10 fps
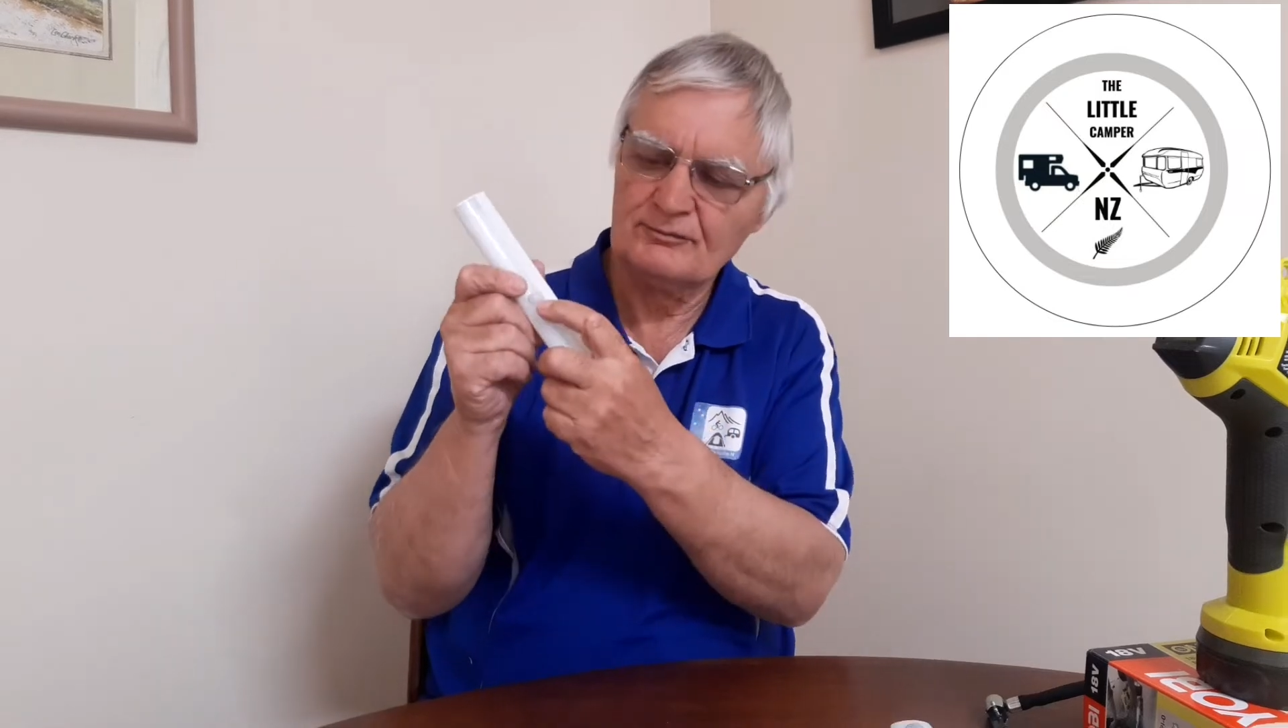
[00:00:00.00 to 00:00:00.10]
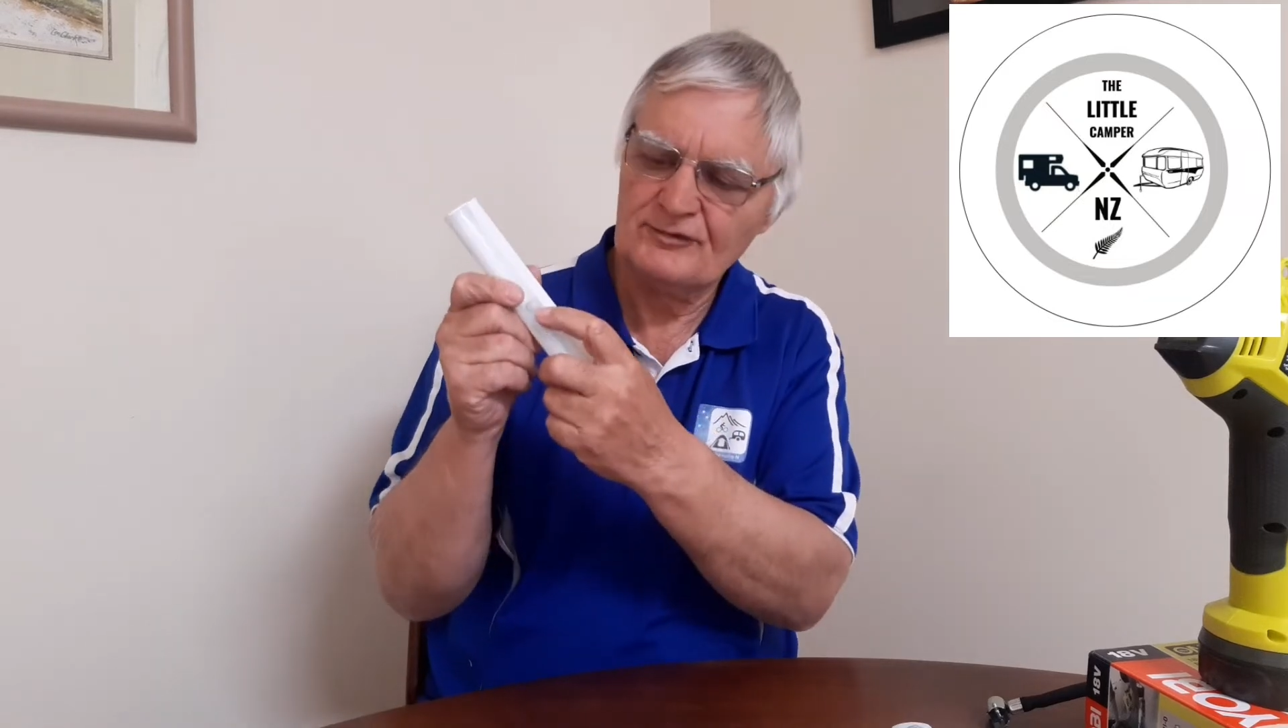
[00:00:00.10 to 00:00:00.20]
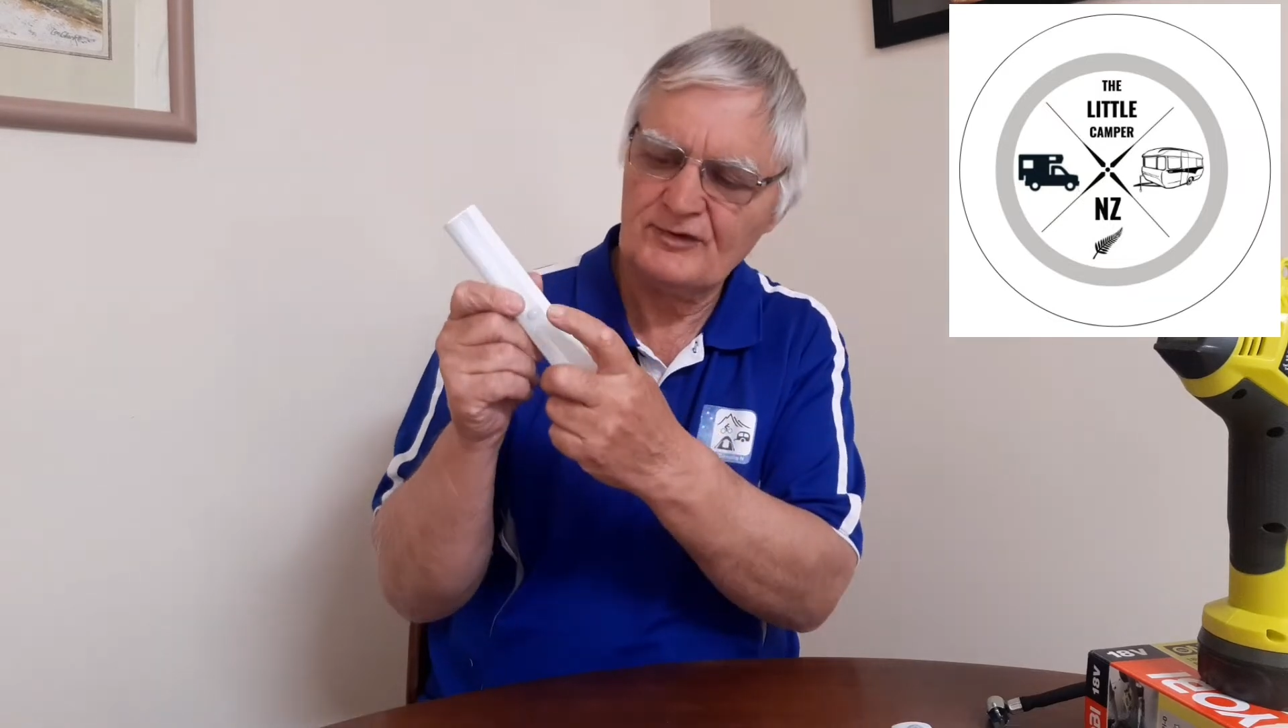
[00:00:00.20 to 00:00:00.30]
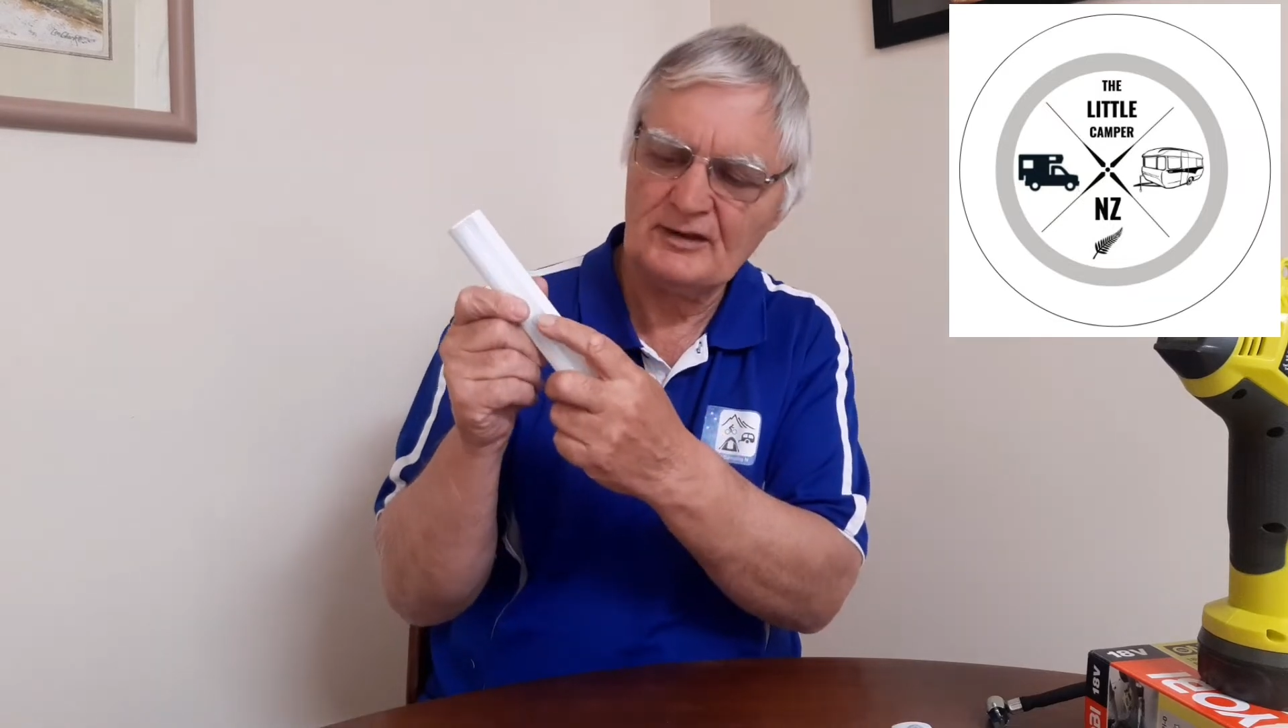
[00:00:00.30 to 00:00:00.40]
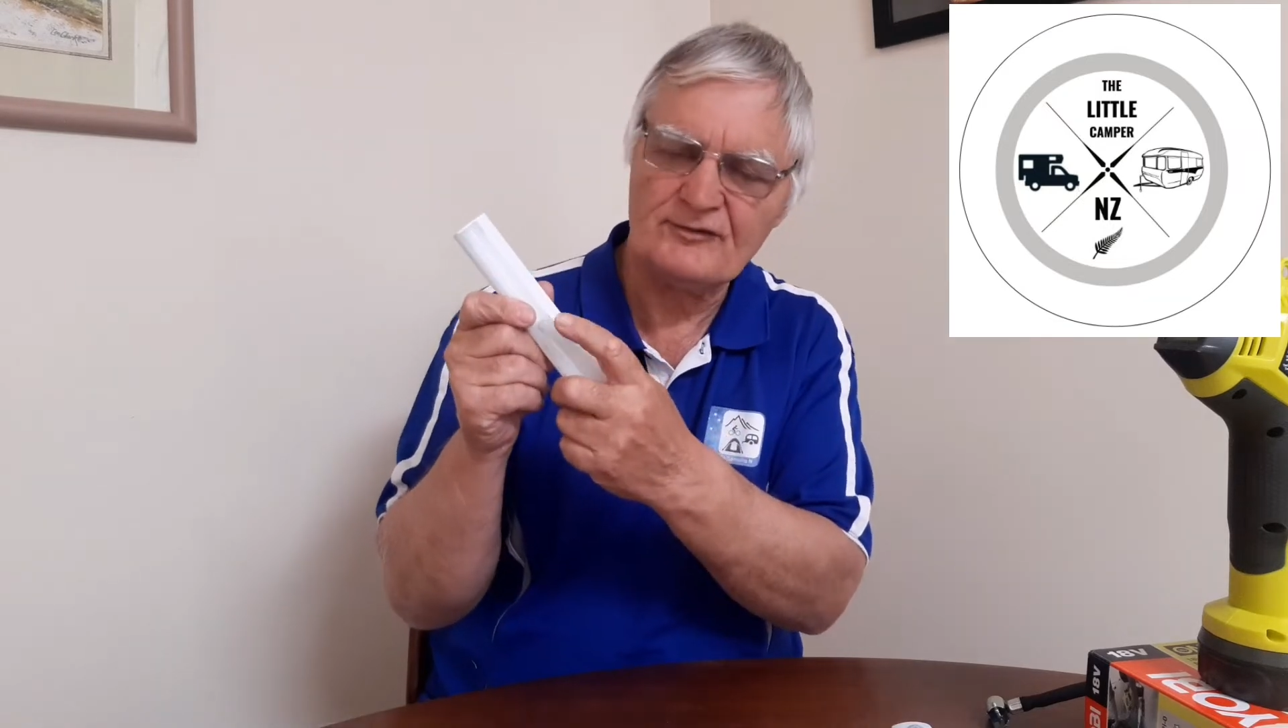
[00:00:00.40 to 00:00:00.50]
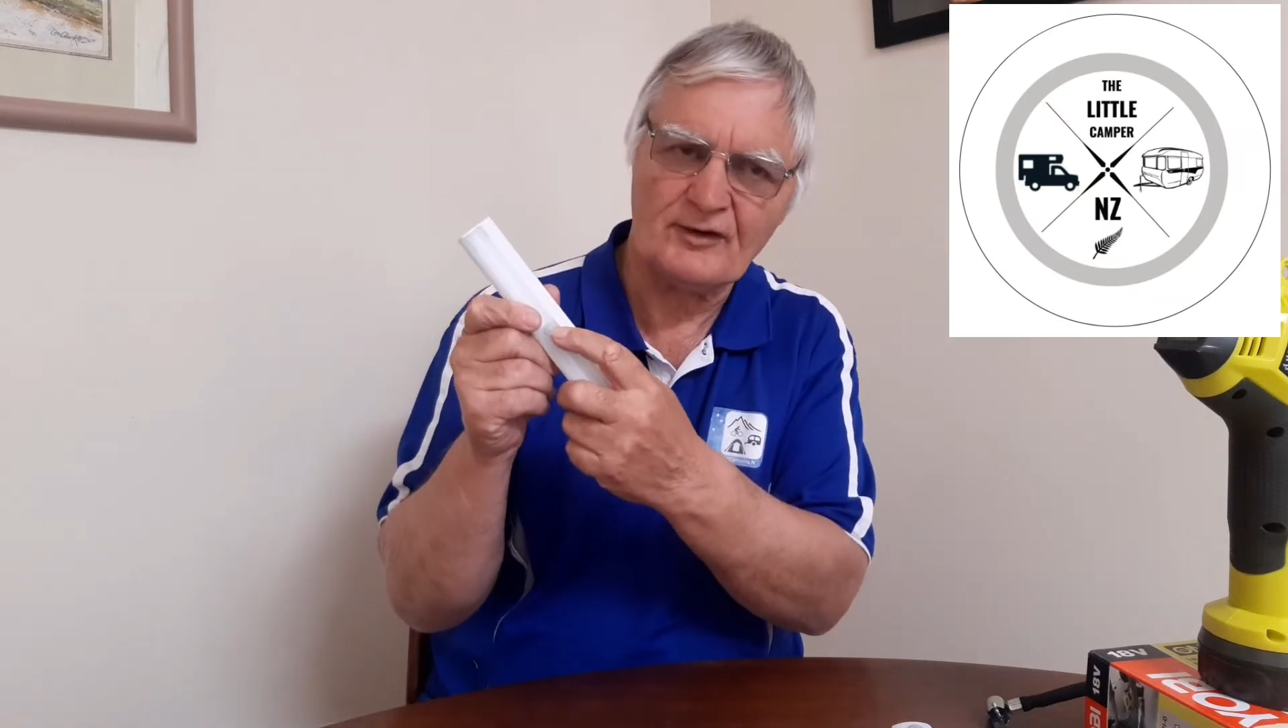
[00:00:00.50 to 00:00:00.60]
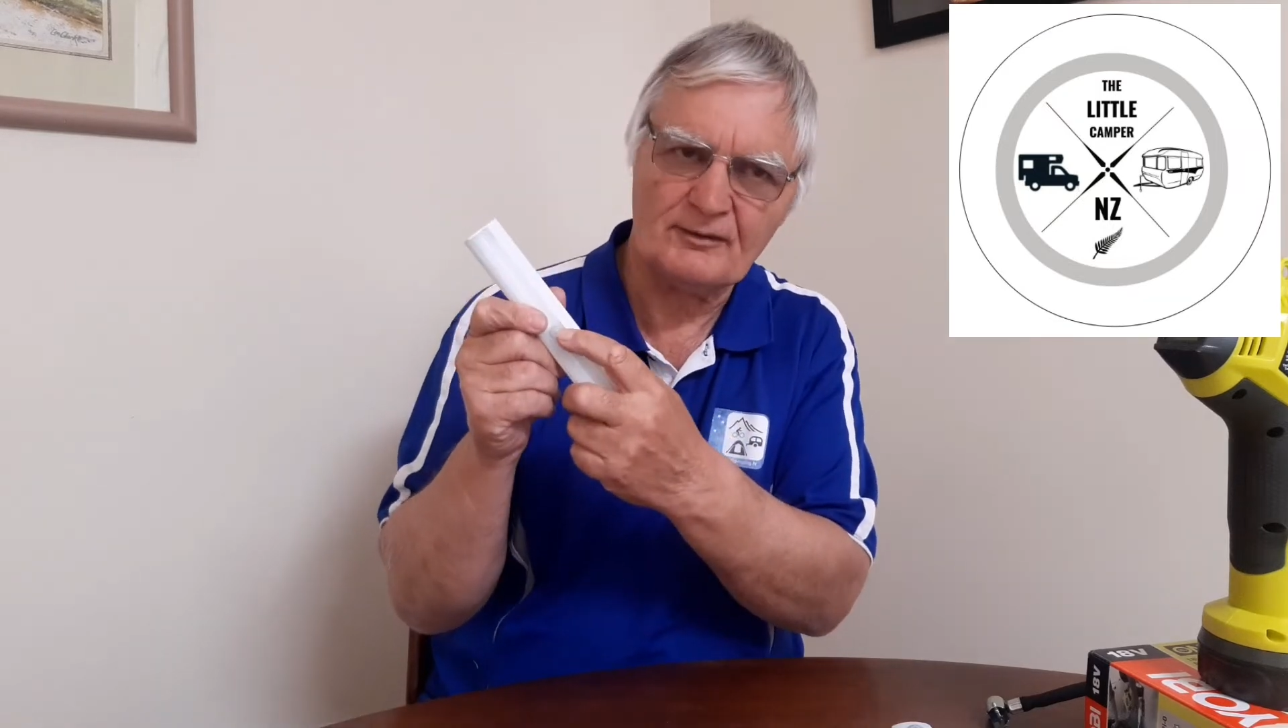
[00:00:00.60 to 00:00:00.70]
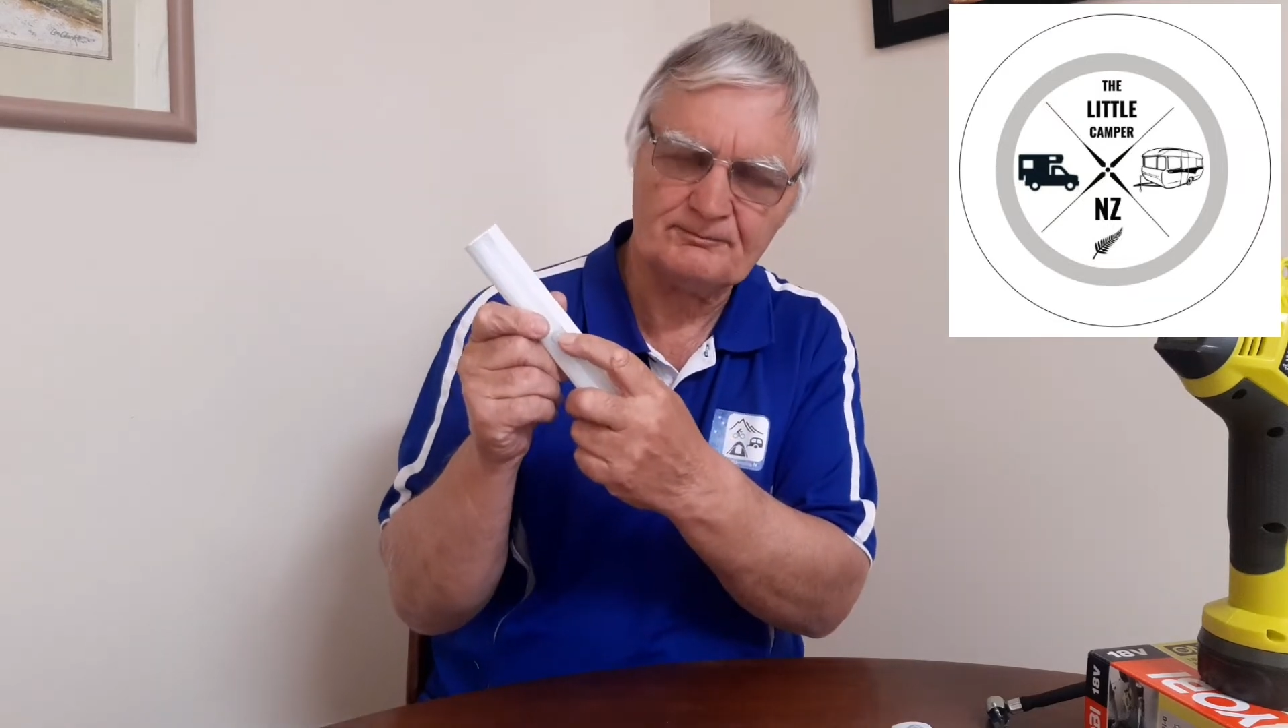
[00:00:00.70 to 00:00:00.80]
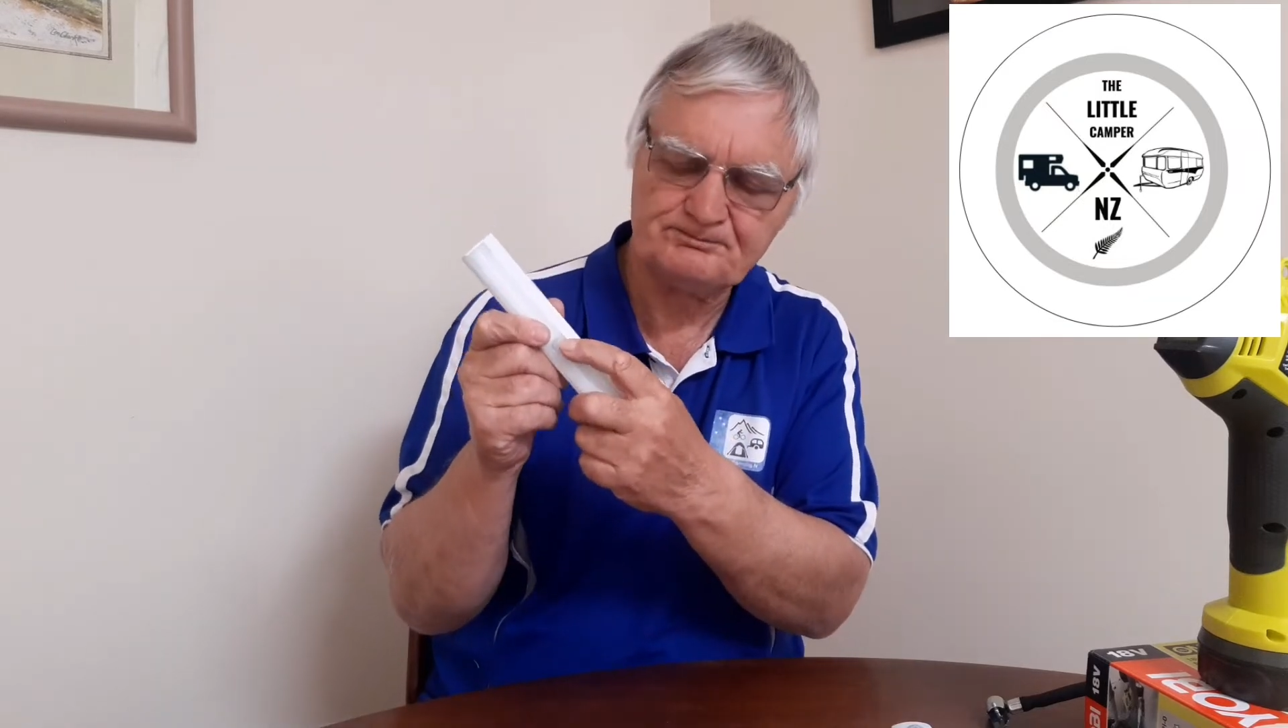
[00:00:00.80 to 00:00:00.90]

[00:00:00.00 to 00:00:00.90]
sensor.